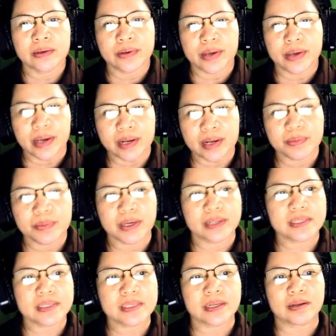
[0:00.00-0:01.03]

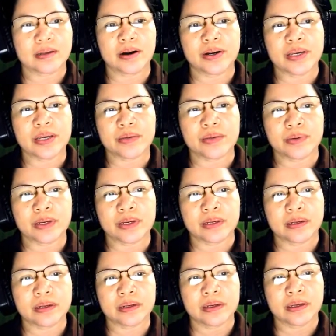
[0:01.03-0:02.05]
elements that are given
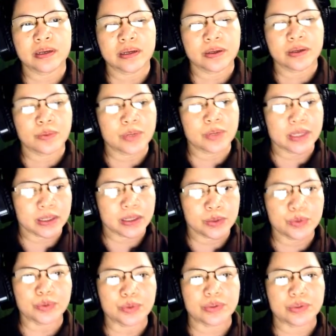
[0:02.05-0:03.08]
with the
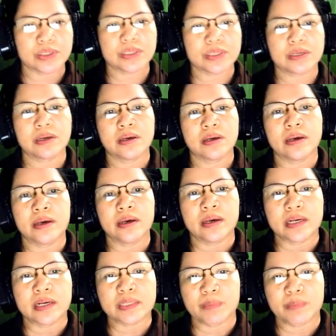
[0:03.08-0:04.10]
clues.
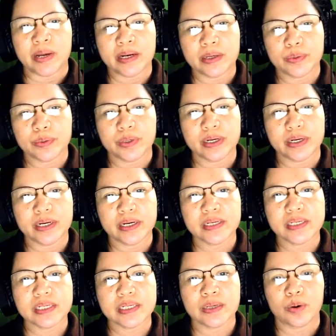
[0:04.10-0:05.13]
Explain the
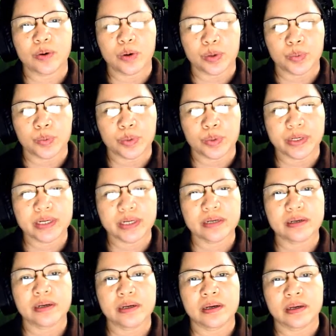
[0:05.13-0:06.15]
words or word
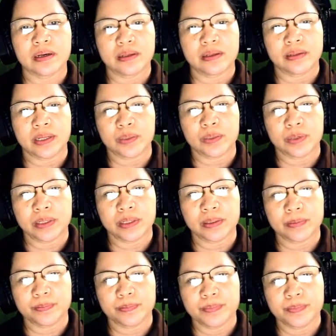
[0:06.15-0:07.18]
that will
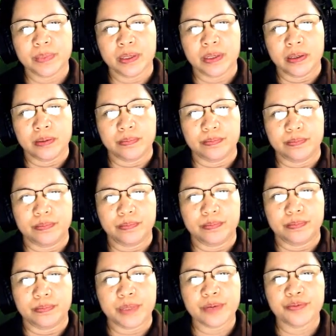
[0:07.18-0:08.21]

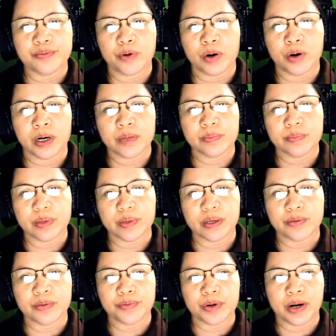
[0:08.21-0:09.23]
be formed if
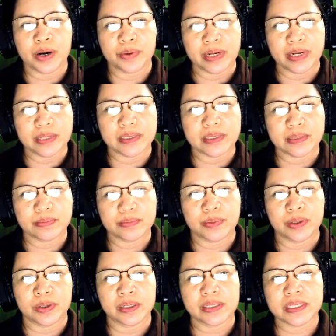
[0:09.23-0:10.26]
you arrange
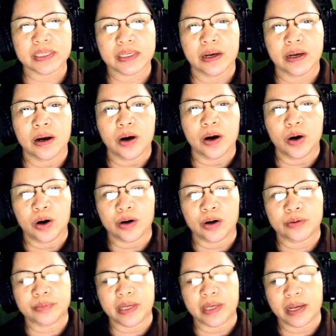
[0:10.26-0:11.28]
symbols
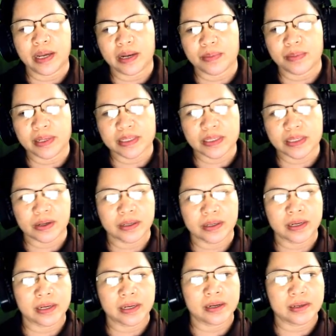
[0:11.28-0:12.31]
of the elements
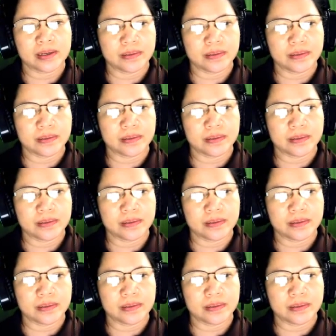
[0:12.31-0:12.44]
correctly.